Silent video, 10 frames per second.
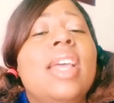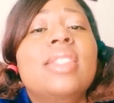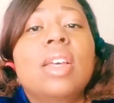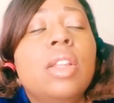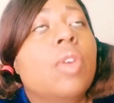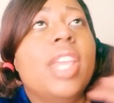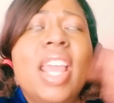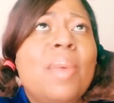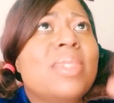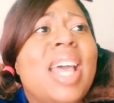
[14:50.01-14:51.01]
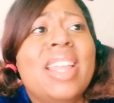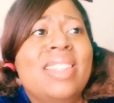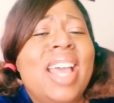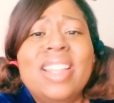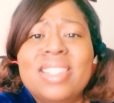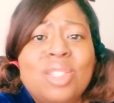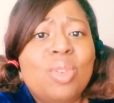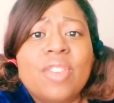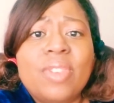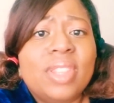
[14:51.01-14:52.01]
And so, no, Candy was like, that's
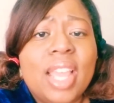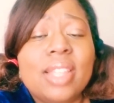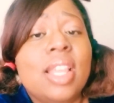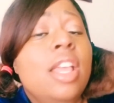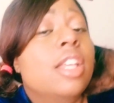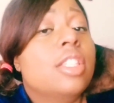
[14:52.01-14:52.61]
two different things.